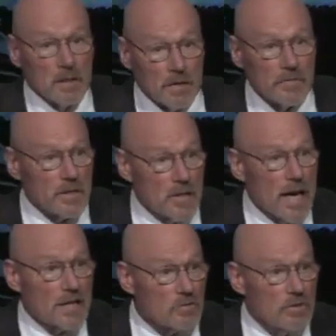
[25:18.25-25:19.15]
of the
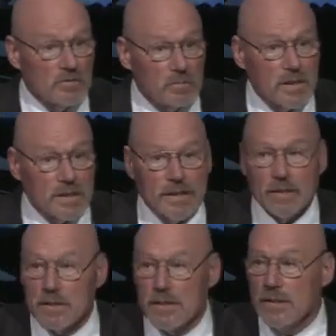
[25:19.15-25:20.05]
doctrine of blood
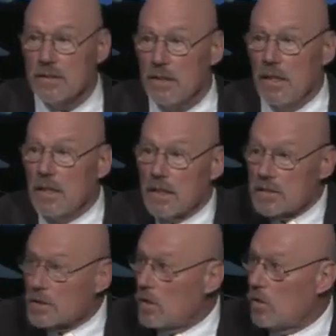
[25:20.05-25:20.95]
guiltiness.
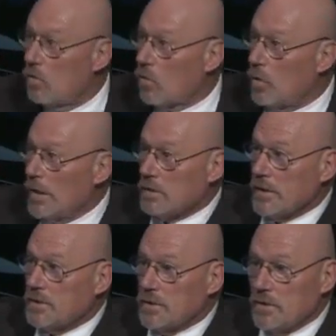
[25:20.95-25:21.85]
Let's go
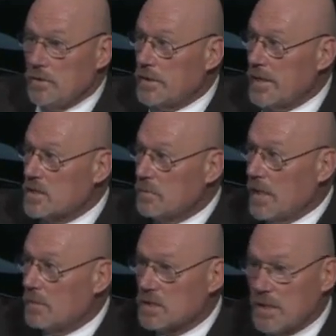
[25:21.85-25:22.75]
quickly to the New
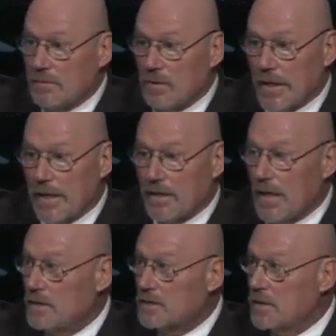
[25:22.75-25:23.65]
Testament. How much time do I have,
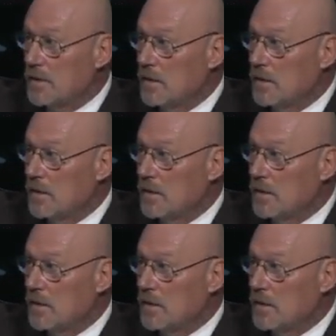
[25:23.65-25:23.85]
guys?